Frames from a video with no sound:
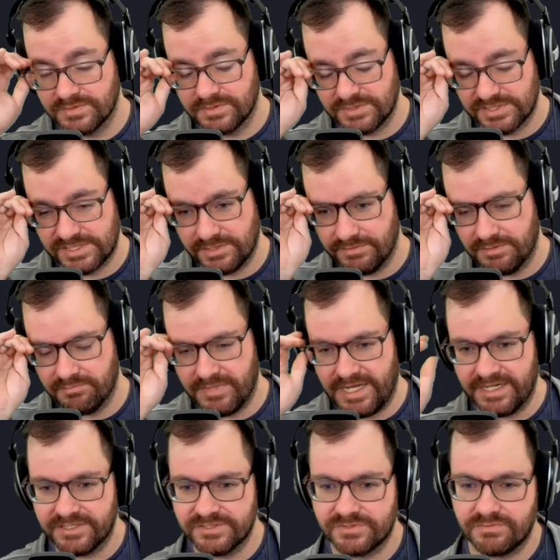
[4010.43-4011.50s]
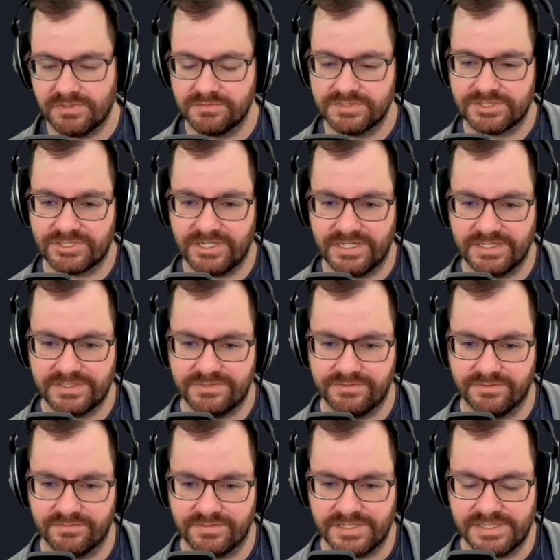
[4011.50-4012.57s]
So it matters what we're trying to
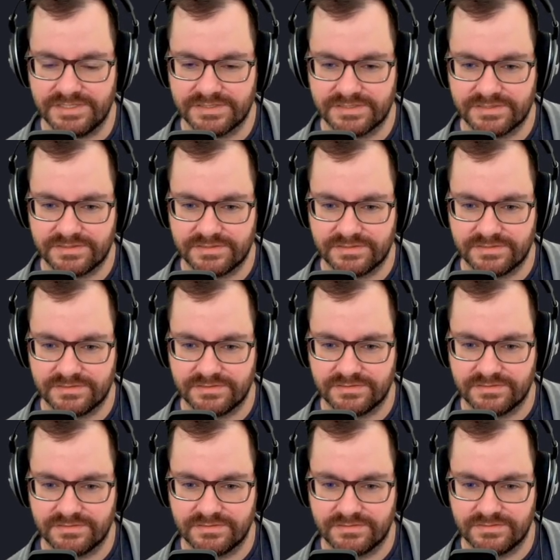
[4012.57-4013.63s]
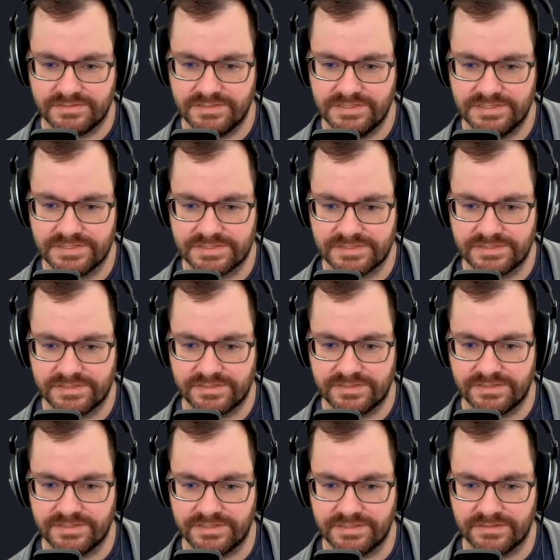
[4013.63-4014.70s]
erase is the
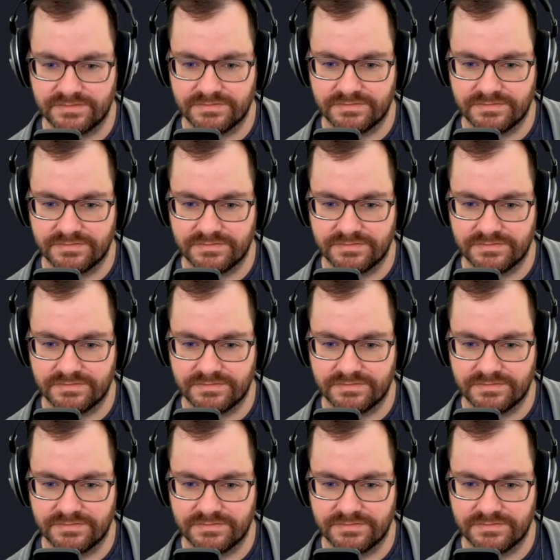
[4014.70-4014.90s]
thing.